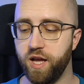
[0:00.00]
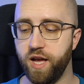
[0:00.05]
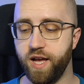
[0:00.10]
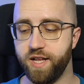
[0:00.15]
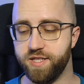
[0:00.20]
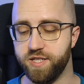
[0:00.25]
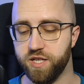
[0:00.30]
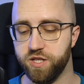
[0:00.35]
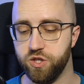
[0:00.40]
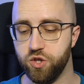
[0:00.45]

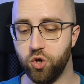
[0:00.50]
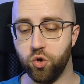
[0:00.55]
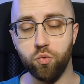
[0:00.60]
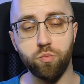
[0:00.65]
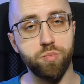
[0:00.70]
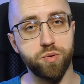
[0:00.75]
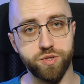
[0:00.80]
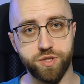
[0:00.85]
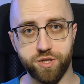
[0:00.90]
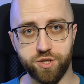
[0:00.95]
and the new
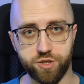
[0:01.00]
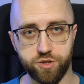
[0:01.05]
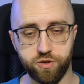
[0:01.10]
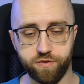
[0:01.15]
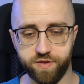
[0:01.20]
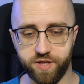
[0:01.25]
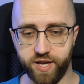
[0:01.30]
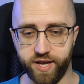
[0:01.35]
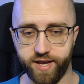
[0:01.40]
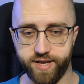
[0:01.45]
position
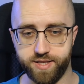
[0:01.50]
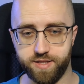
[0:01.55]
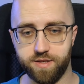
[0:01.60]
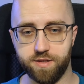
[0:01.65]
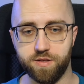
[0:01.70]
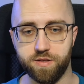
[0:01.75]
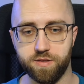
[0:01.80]
of the head.